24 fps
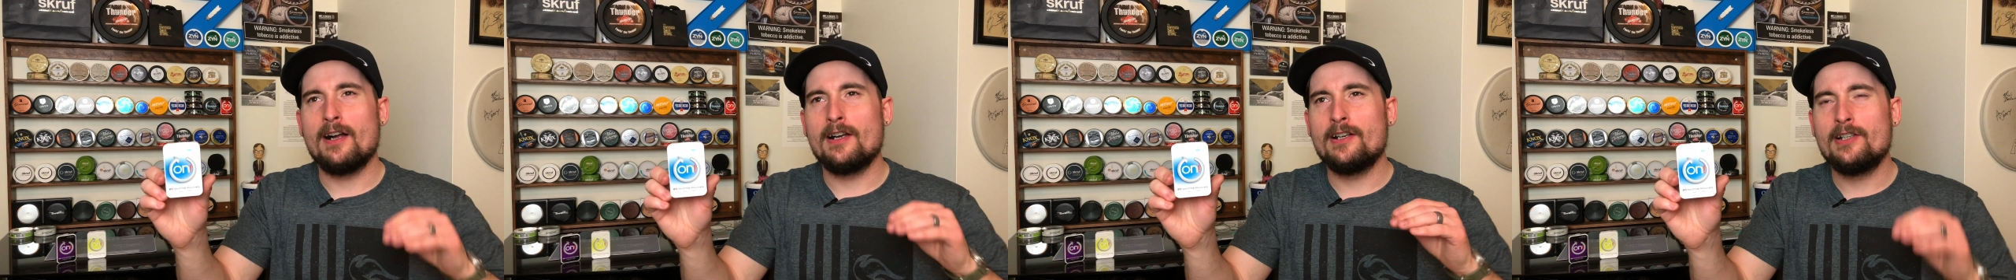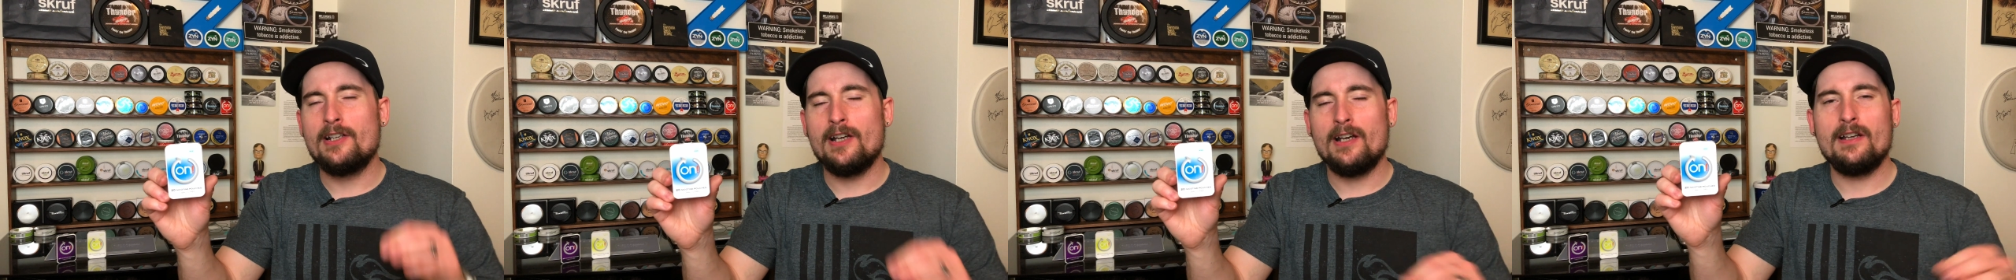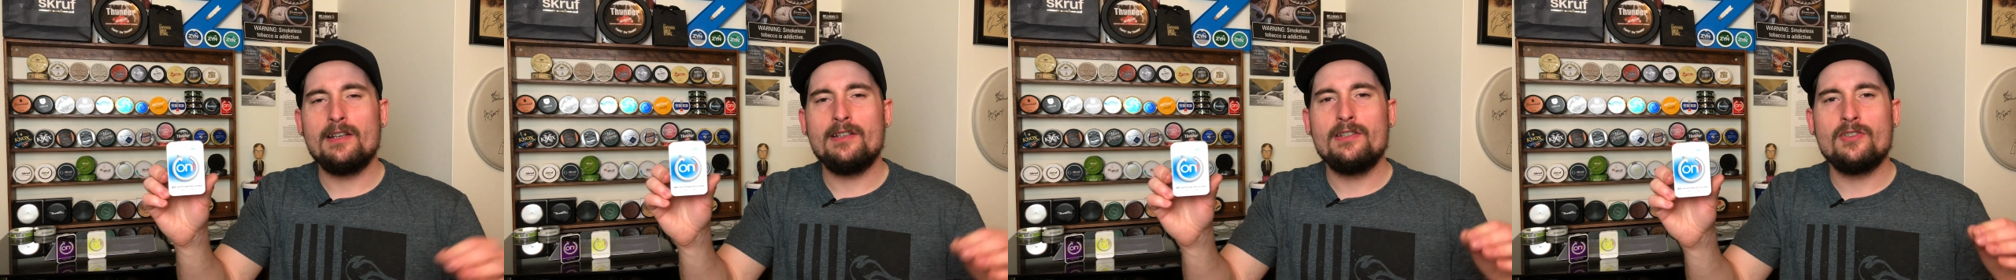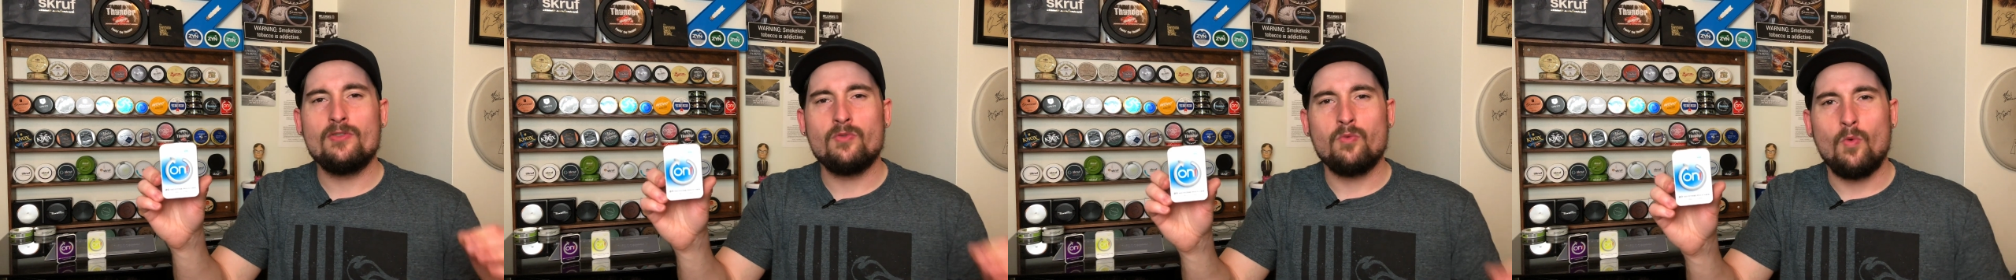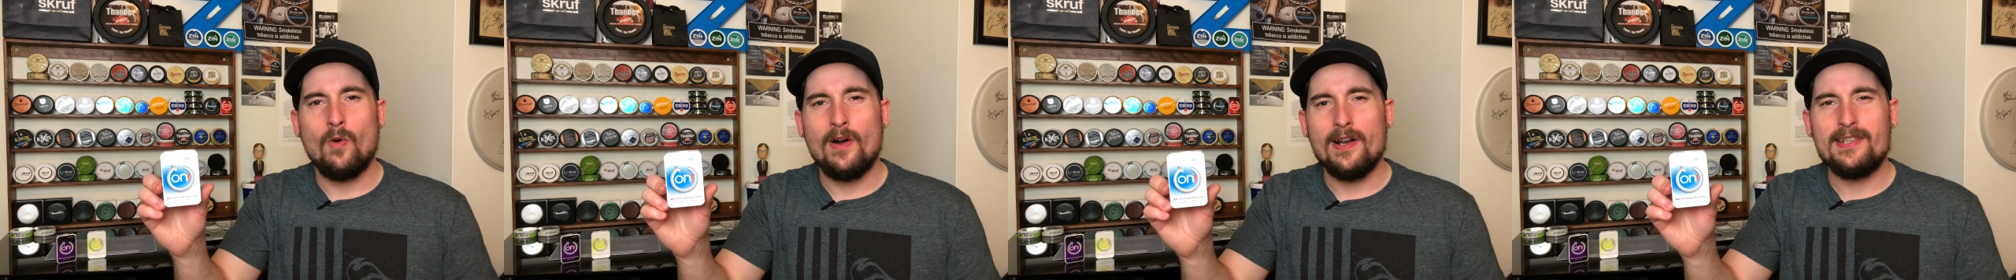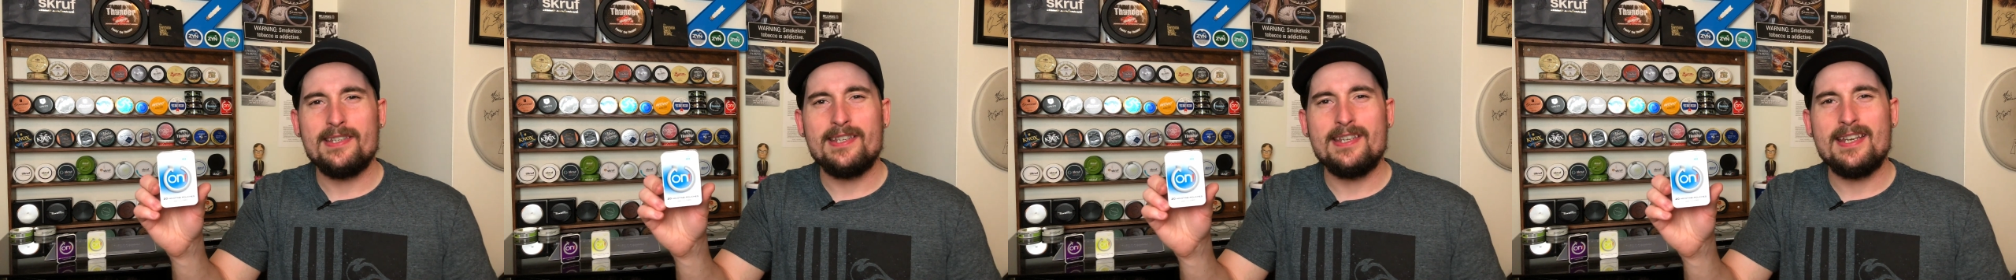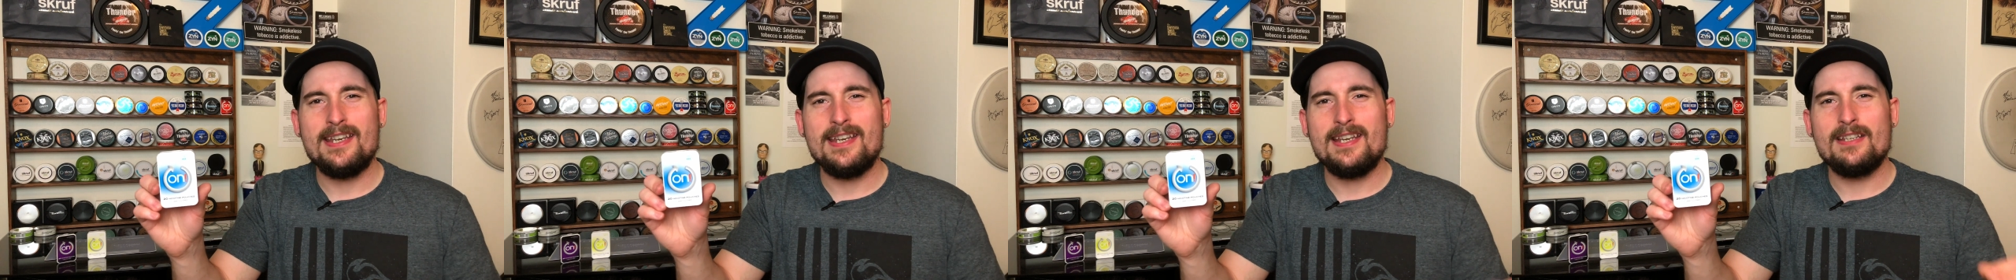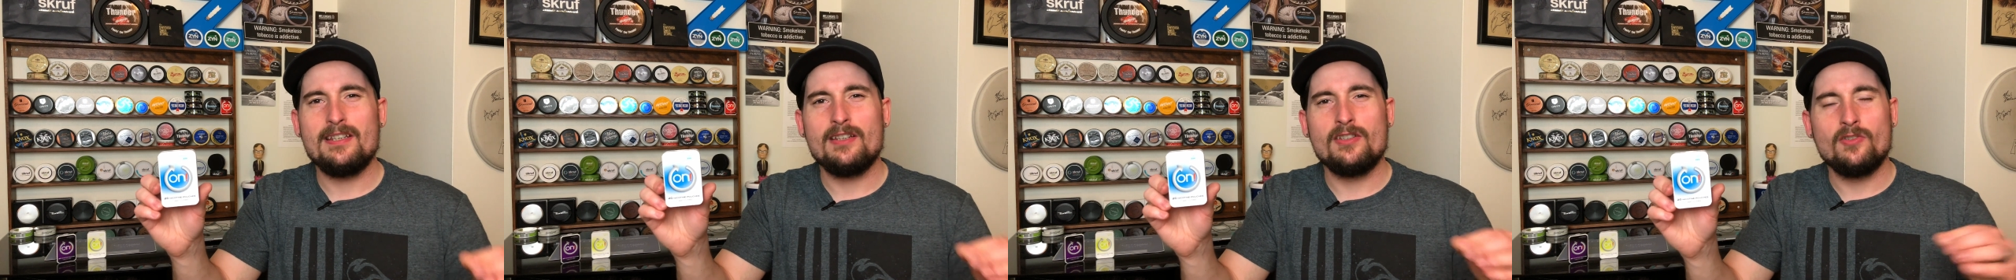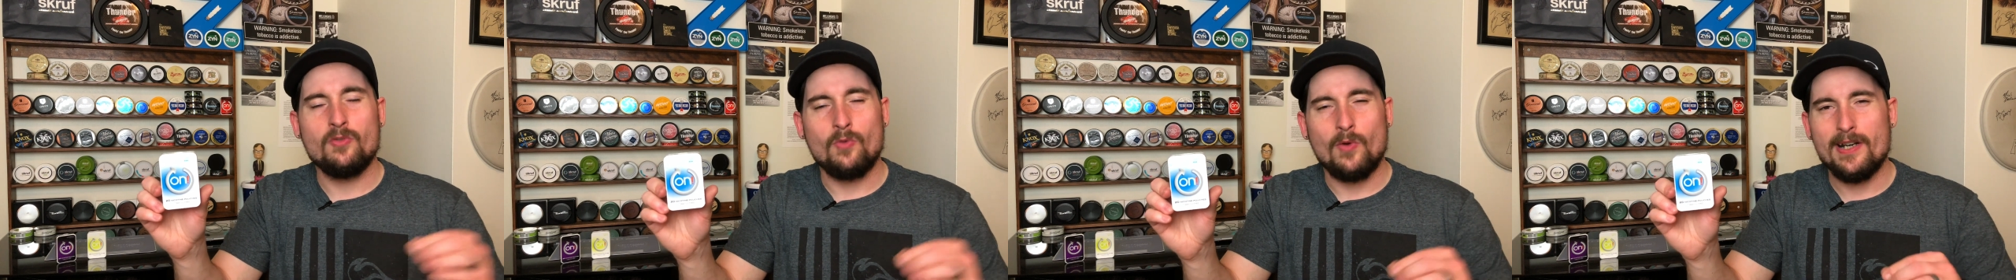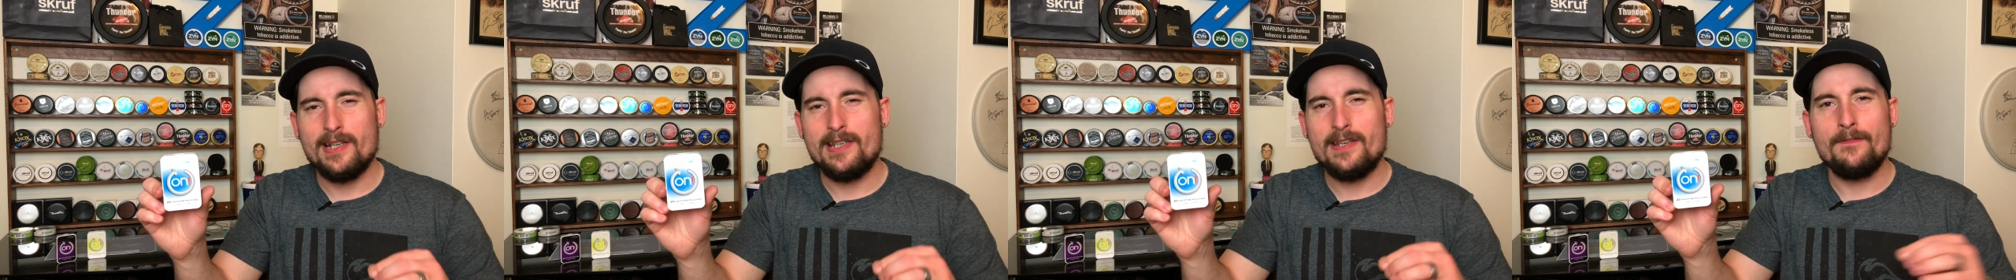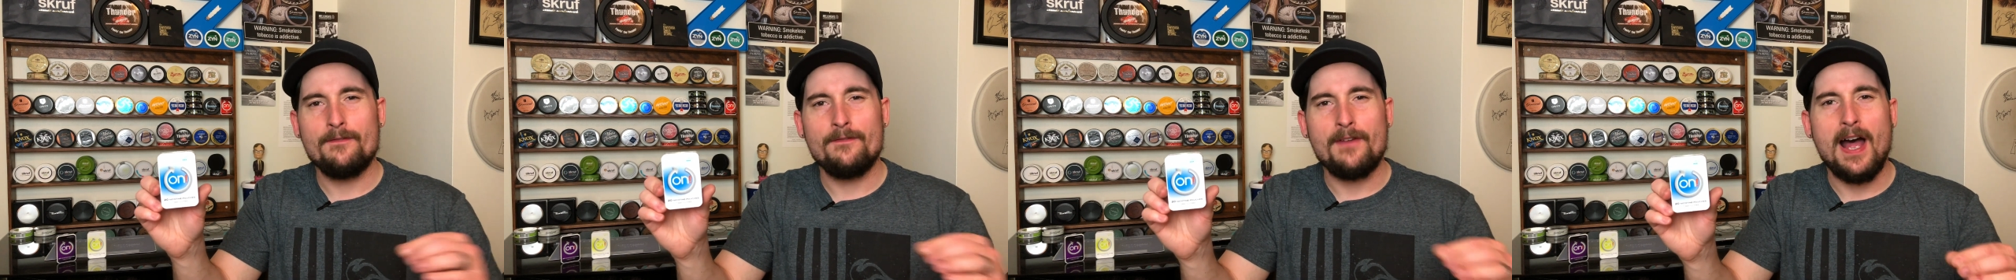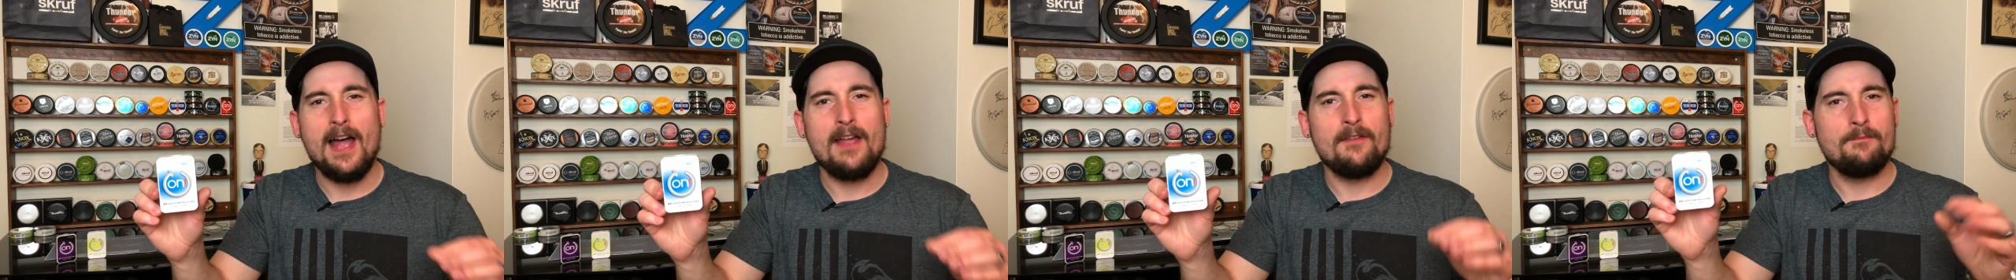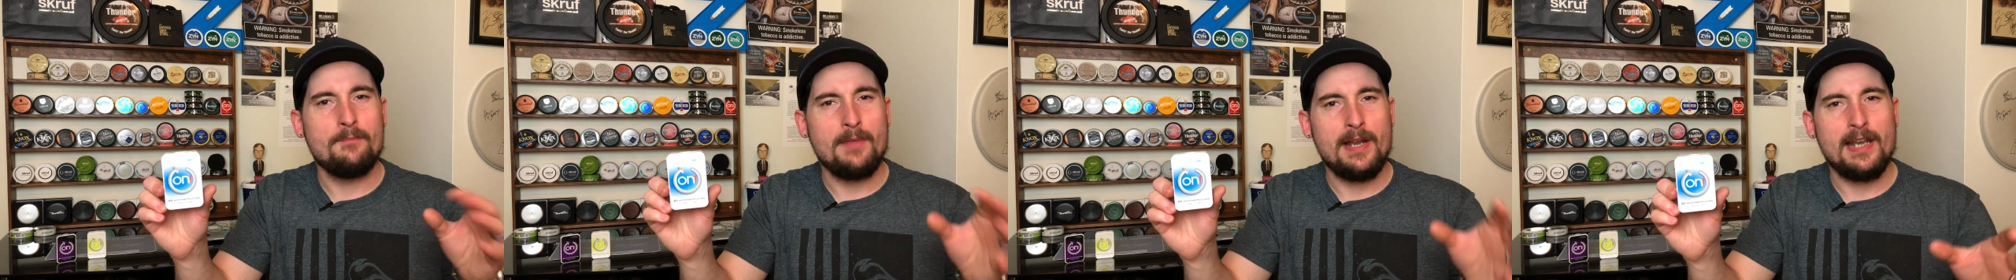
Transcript: a good 20 to 25